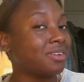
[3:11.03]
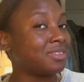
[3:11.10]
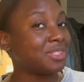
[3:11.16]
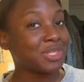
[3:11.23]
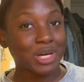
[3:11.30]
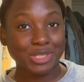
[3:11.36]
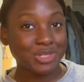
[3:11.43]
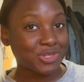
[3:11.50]

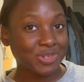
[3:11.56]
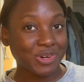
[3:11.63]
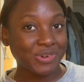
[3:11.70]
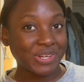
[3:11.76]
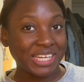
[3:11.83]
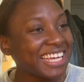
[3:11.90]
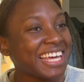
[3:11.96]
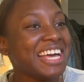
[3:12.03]
Not
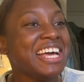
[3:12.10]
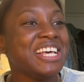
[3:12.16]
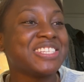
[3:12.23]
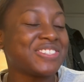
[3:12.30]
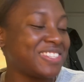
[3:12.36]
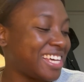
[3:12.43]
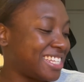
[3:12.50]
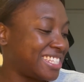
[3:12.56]
sorry.
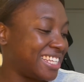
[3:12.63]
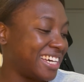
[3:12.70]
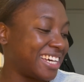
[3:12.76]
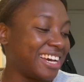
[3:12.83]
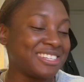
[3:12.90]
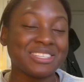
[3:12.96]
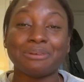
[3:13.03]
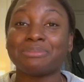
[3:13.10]
So that's that,
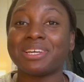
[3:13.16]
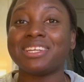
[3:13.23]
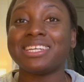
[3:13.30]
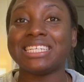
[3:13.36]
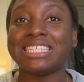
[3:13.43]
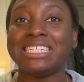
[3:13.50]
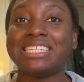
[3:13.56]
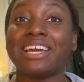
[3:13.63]
guys. I'm gonna
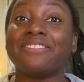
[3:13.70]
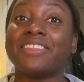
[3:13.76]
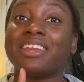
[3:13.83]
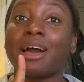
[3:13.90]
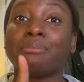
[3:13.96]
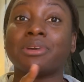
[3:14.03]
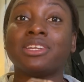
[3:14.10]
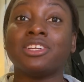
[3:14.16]
eat and then
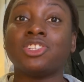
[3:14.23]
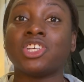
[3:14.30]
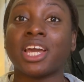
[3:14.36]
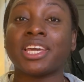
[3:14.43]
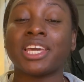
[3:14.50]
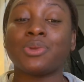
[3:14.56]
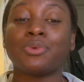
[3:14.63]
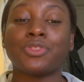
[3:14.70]
I'm gonna
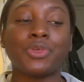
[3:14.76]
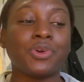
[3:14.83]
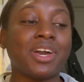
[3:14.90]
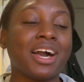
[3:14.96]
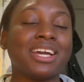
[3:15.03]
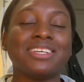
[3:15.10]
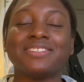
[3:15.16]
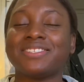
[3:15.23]
check in with you
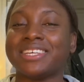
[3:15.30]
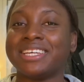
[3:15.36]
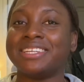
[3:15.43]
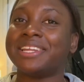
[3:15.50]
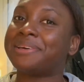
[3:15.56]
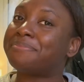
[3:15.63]
guys in a